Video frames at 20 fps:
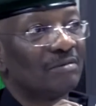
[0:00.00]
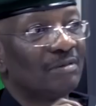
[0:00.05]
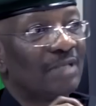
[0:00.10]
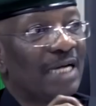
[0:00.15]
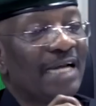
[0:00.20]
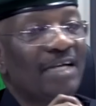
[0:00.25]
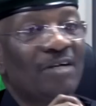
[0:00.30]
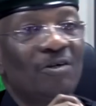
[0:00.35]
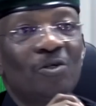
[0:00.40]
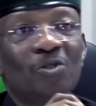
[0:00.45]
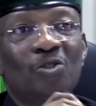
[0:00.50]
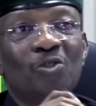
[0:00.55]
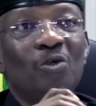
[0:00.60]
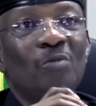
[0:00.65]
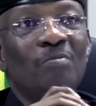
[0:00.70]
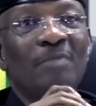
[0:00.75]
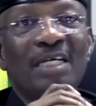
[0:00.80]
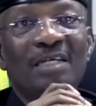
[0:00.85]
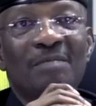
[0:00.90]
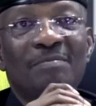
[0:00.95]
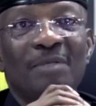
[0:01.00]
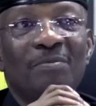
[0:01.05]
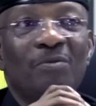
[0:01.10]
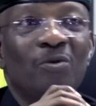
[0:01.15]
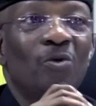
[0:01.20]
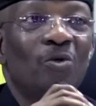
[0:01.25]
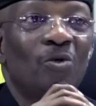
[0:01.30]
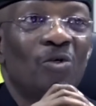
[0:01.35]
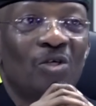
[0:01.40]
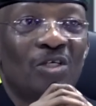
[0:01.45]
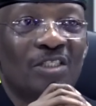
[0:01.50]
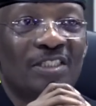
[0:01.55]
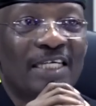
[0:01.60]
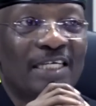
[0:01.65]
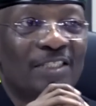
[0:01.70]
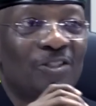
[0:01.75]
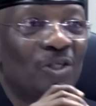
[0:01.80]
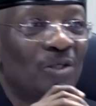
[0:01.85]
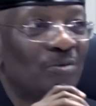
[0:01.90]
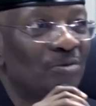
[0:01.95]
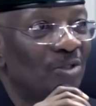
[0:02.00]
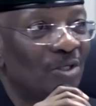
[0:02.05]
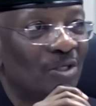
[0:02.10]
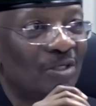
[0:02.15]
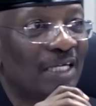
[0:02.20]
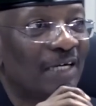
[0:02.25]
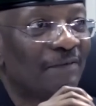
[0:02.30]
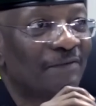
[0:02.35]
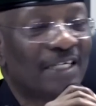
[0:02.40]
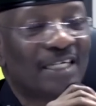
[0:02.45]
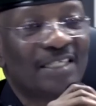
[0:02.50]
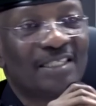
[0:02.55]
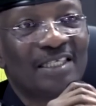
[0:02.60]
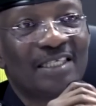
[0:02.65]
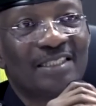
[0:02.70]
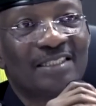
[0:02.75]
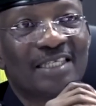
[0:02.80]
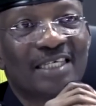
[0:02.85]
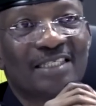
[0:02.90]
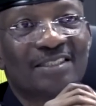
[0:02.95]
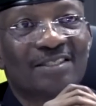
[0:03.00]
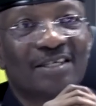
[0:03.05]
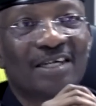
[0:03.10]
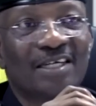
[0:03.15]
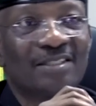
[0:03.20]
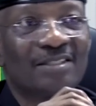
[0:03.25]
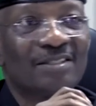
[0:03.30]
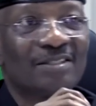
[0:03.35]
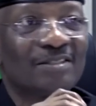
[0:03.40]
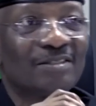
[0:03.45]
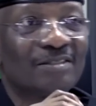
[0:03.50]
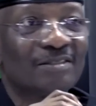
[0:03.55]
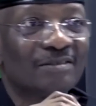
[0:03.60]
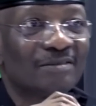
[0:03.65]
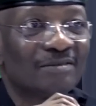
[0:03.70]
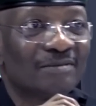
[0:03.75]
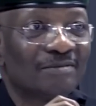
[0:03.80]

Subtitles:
I know so many people who lost their jobs after the EndSARS crisis.